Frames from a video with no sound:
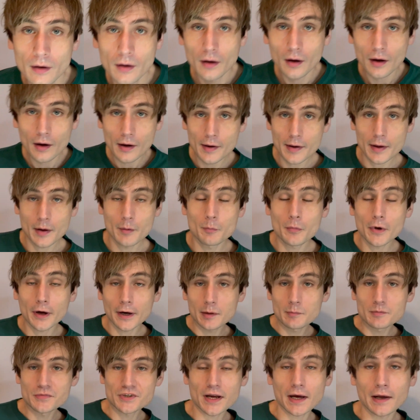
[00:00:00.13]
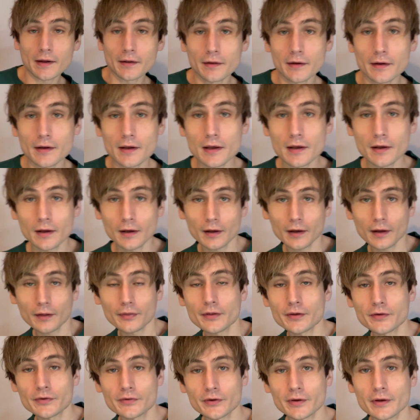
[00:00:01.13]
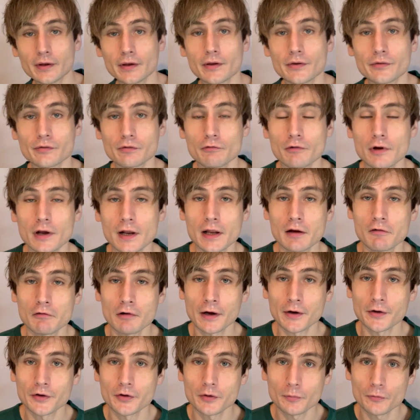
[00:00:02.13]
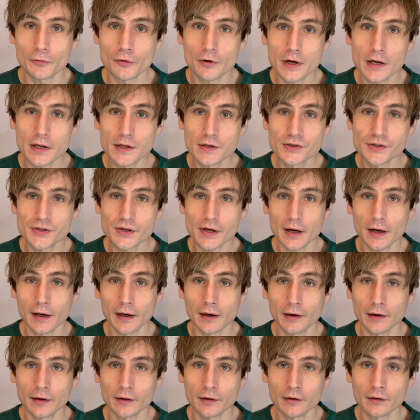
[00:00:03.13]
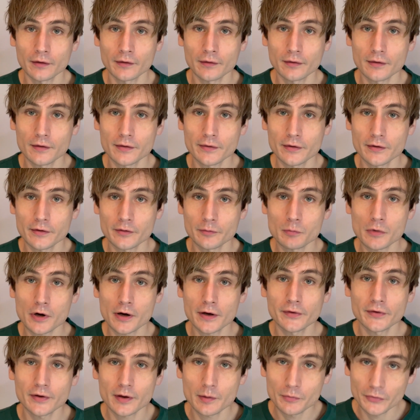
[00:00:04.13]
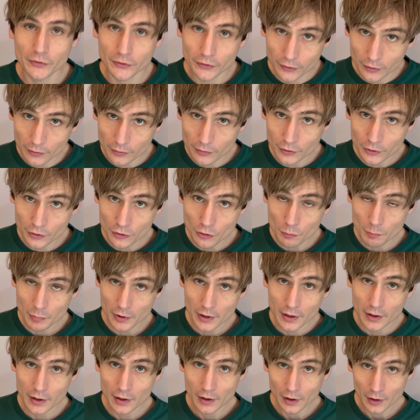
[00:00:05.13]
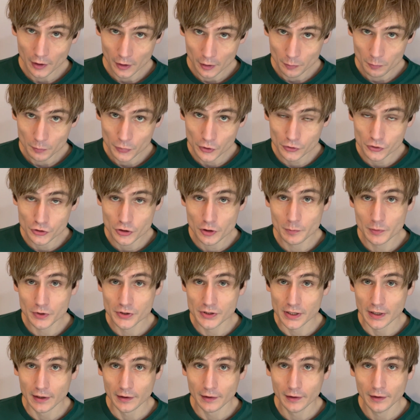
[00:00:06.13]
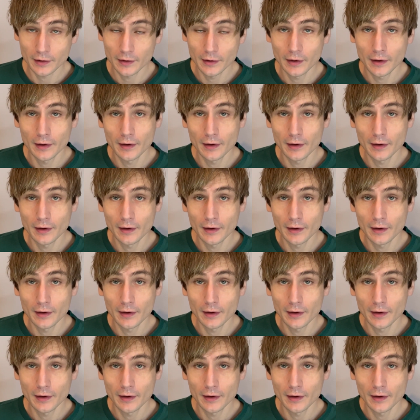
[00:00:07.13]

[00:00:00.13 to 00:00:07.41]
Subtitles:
Hi, my name's Andy. This is Really Random Reads, and this is my attempt to do the newbie BookTuber tag.